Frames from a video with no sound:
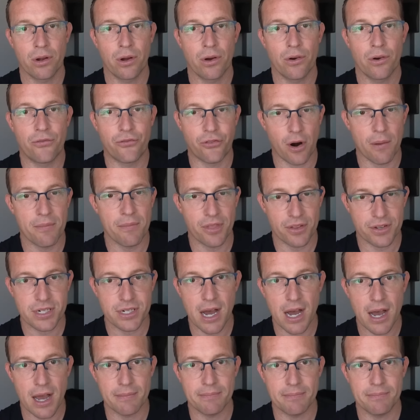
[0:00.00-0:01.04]
from the
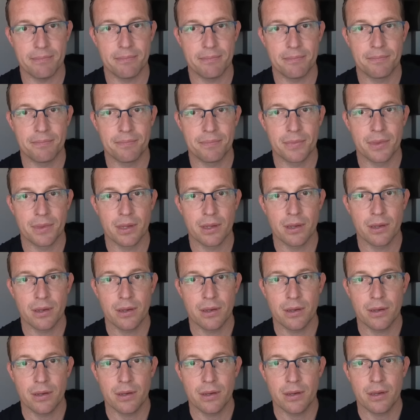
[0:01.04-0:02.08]
time.
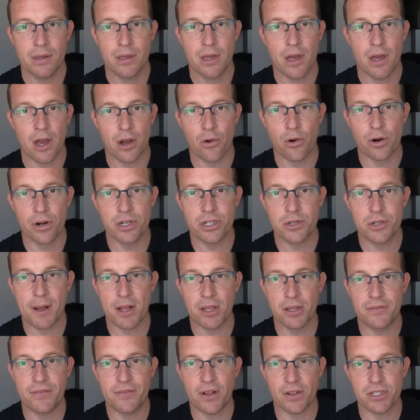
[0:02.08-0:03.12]
According to
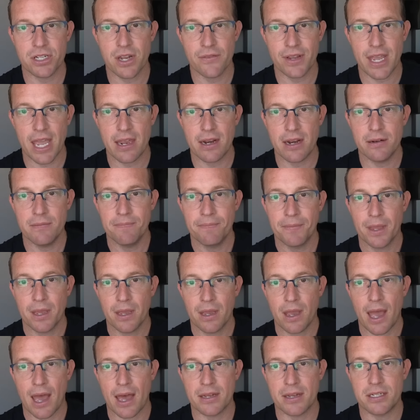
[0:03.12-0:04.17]
Chappelle, he felt suffocated.
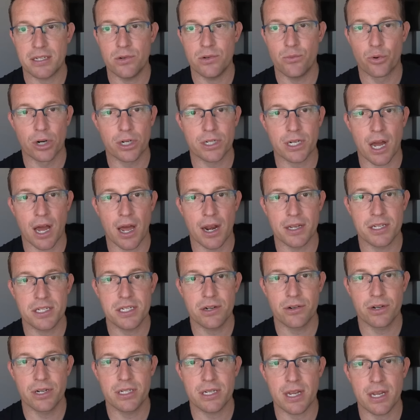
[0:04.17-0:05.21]
As he worked on a
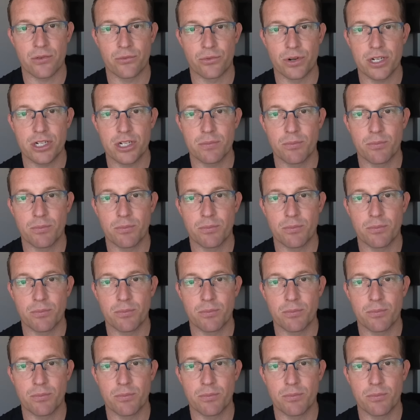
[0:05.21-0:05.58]
series and reached